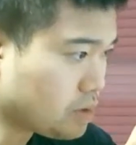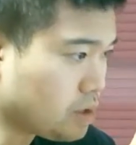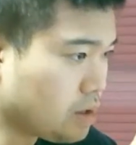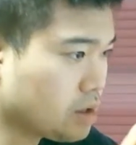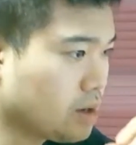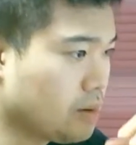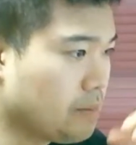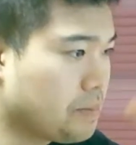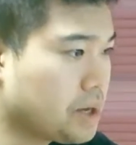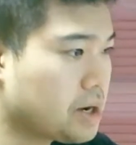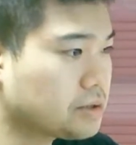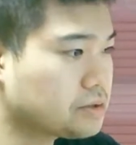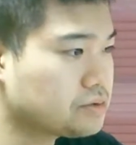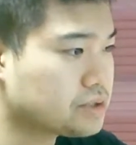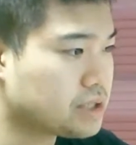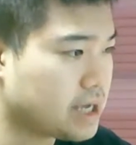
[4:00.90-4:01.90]
Compared
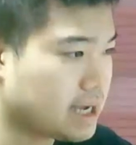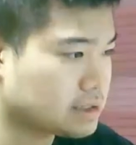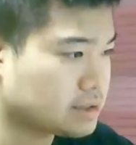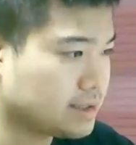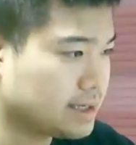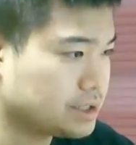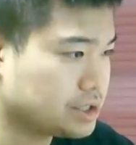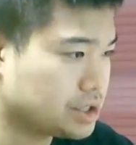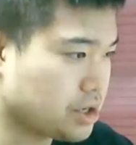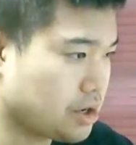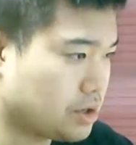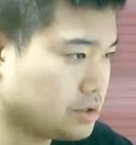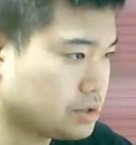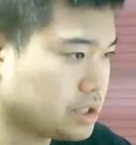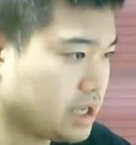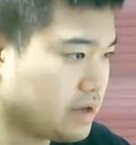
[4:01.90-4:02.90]
to Tesla
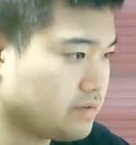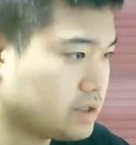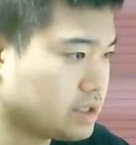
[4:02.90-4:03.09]
shares, they've